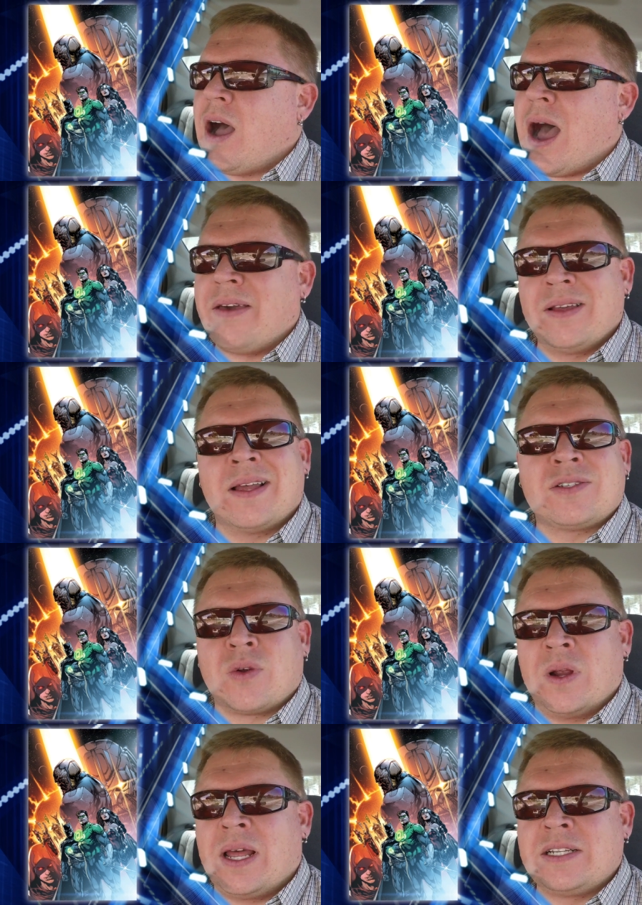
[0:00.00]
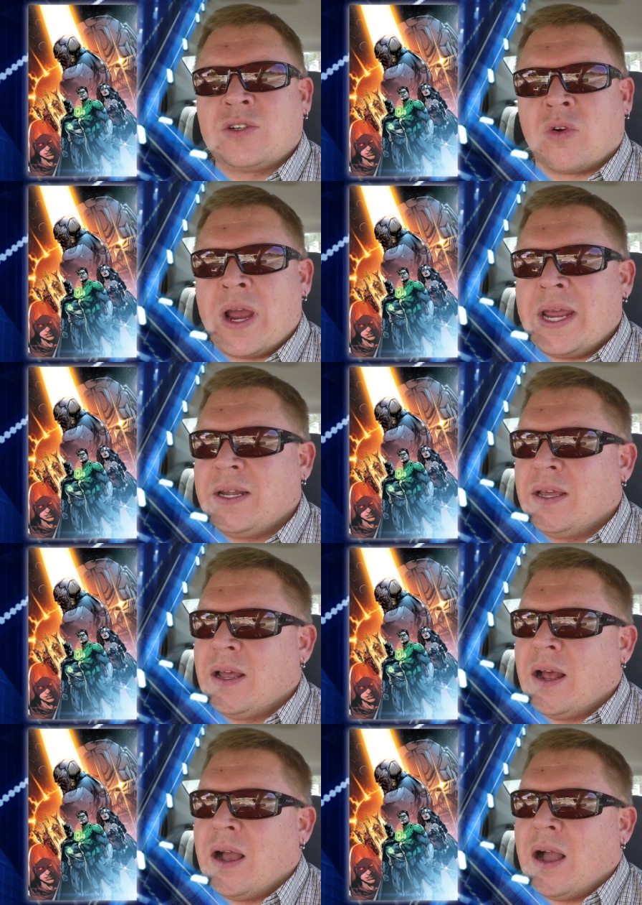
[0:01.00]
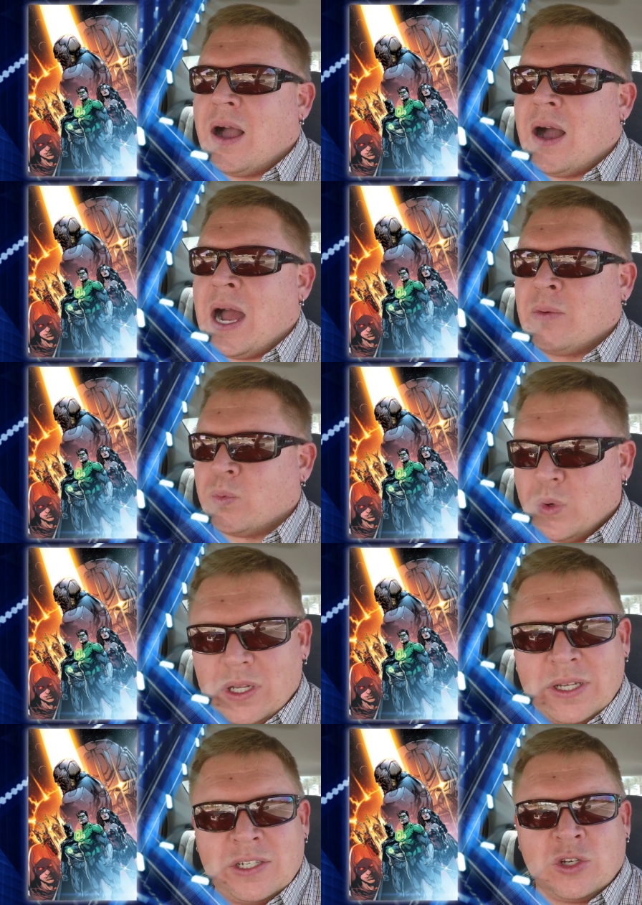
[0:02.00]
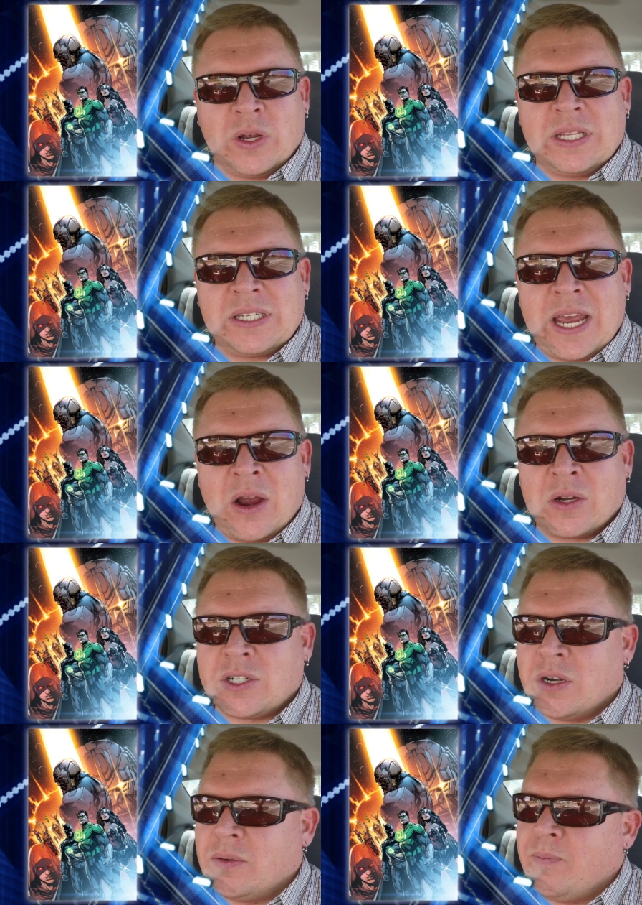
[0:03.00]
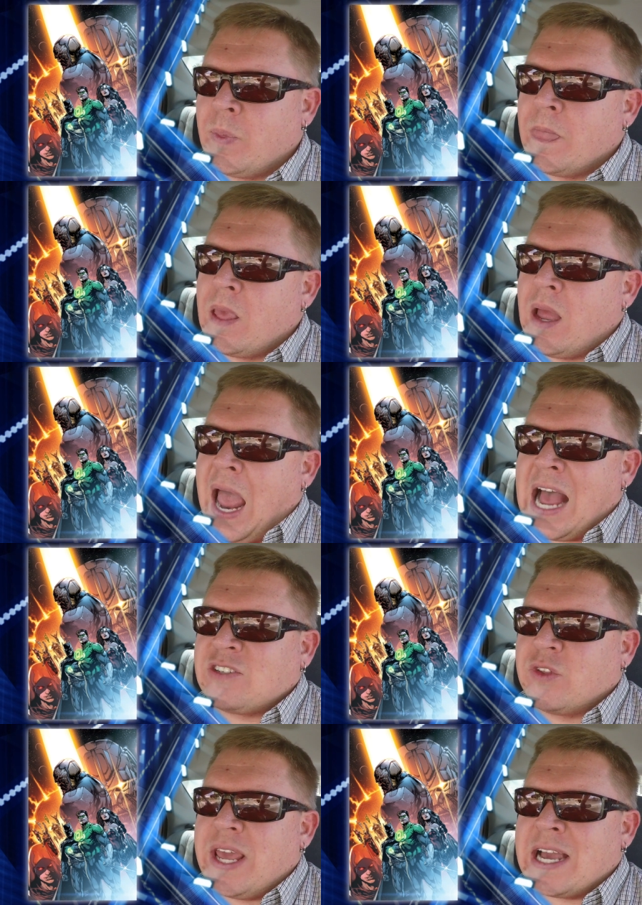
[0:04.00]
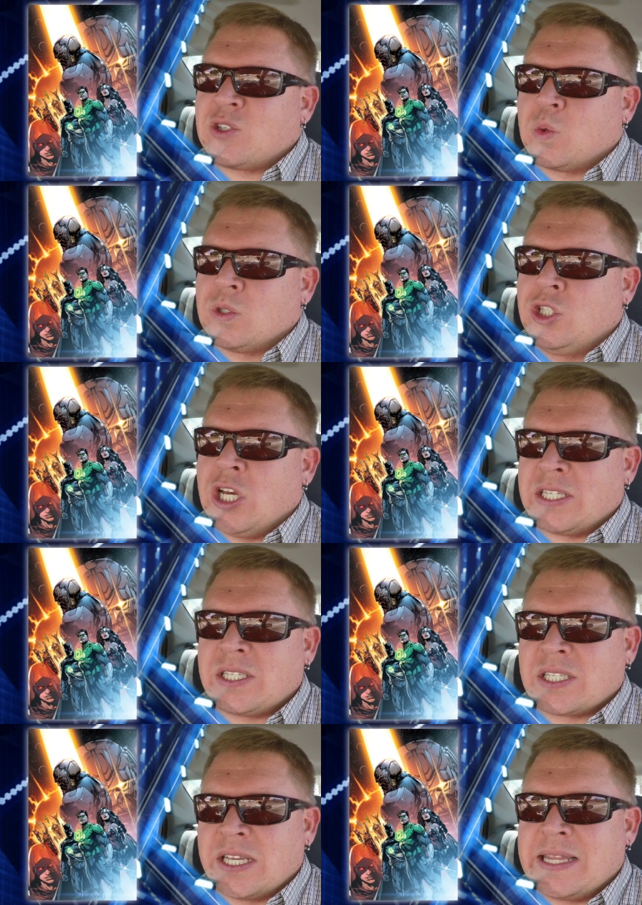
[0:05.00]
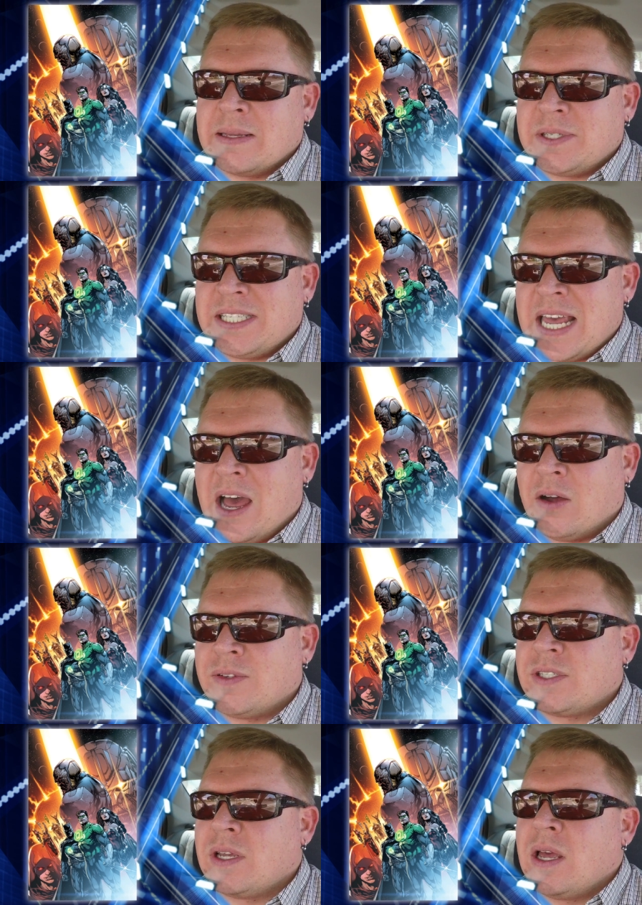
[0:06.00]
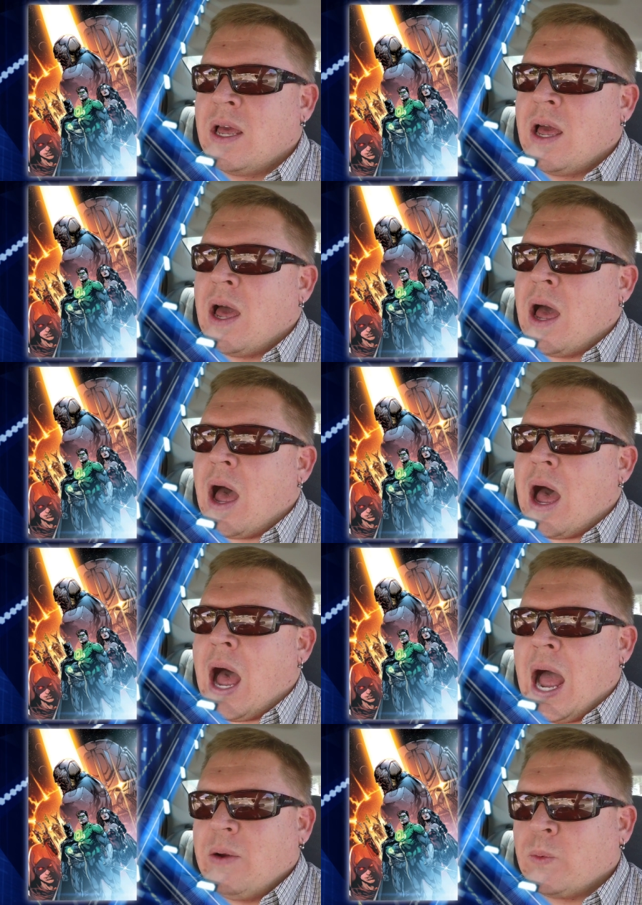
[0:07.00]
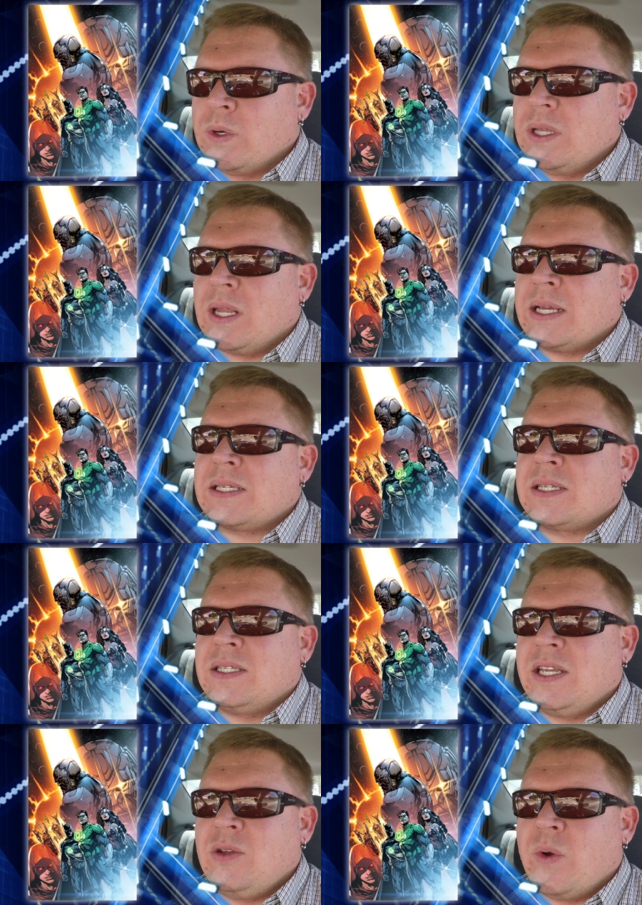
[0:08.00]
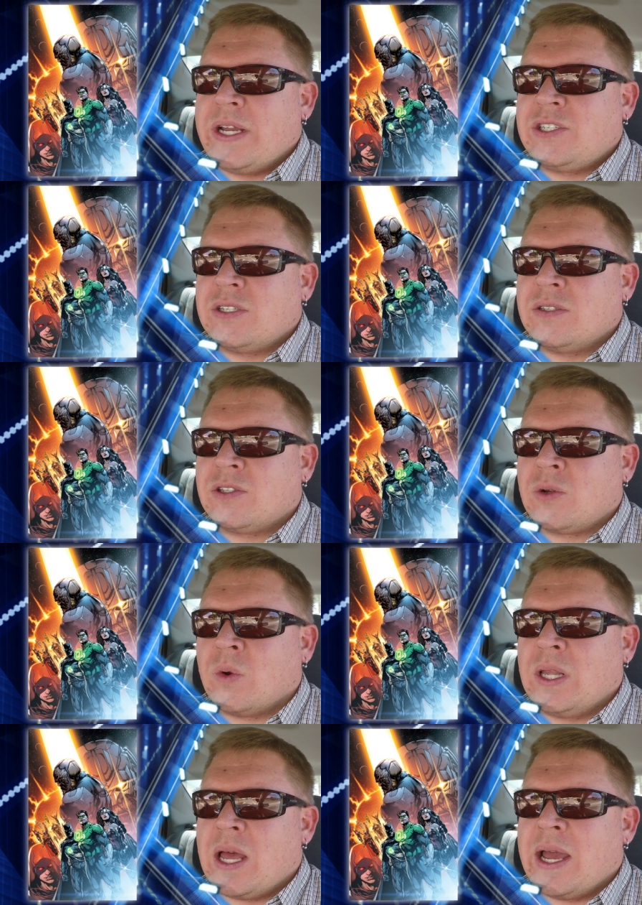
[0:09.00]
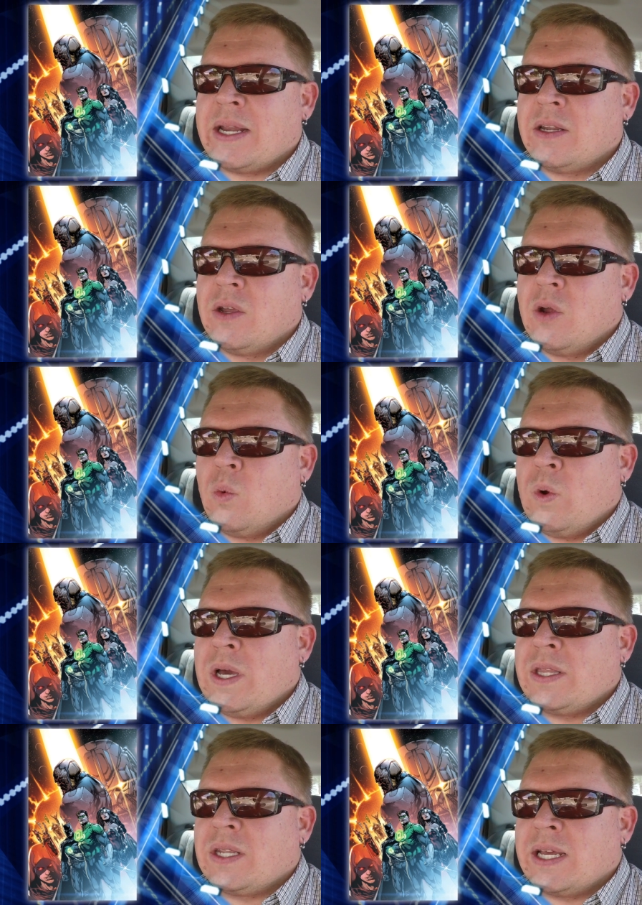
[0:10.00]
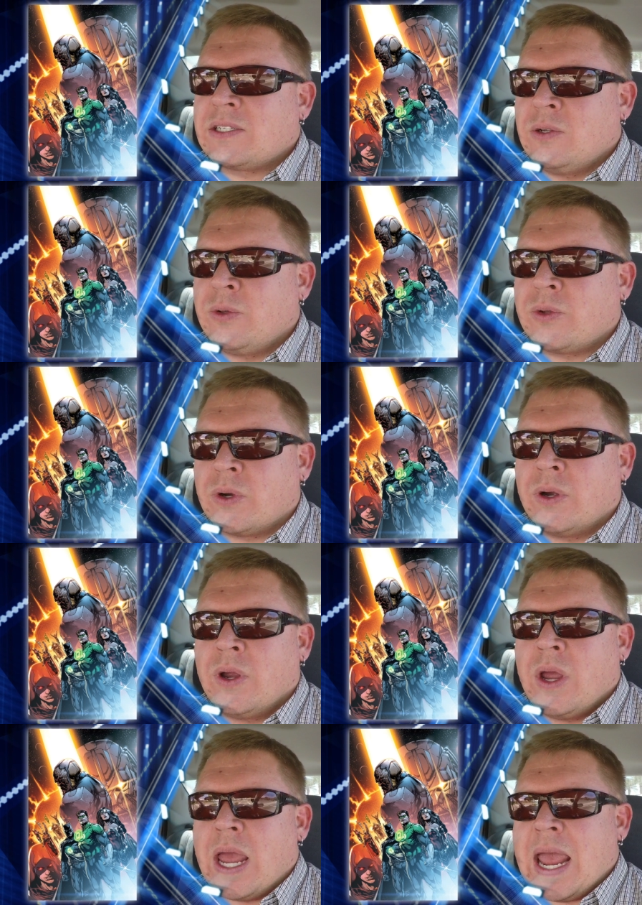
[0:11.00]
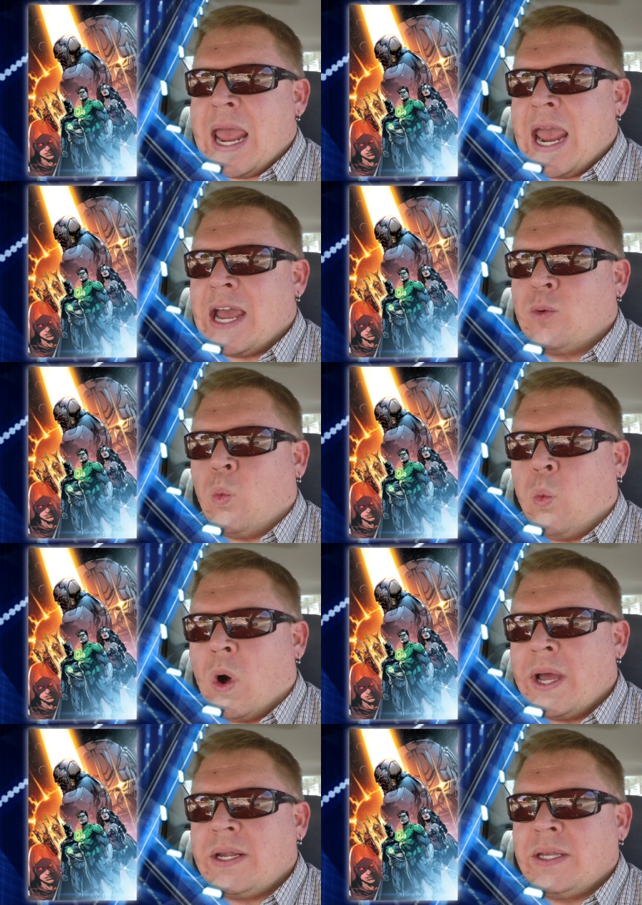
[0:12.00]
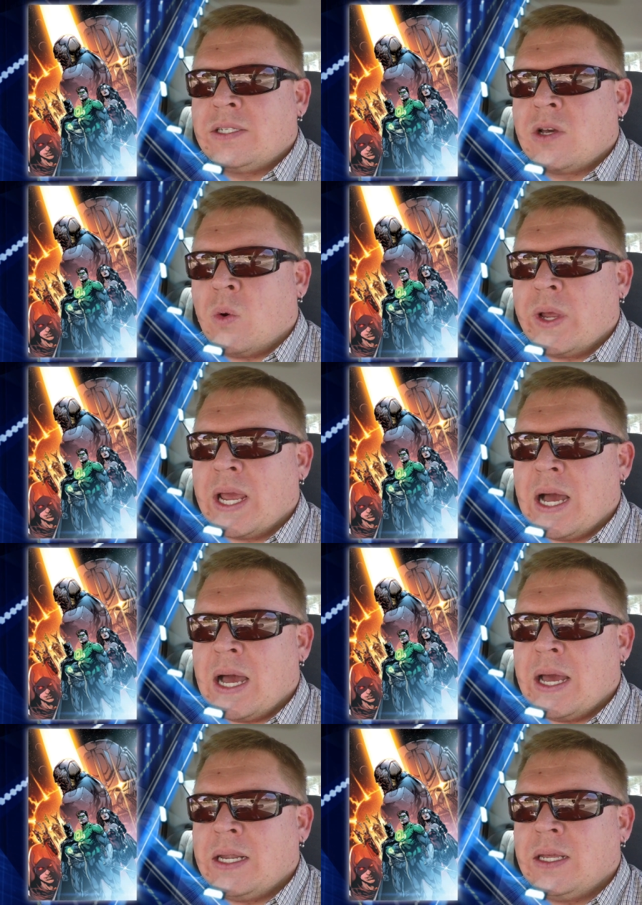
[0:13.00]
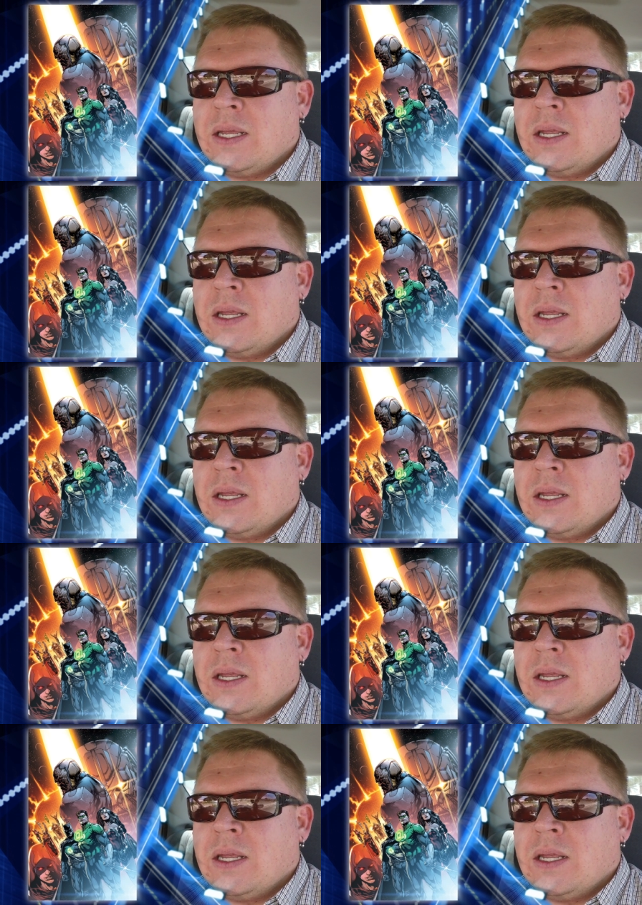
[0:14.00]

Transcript: I think that storyline's great. I really enjoyed this character. As for the actual Justice League themselves, I really like this continuation of the storyline with Lex Luthor and what is going on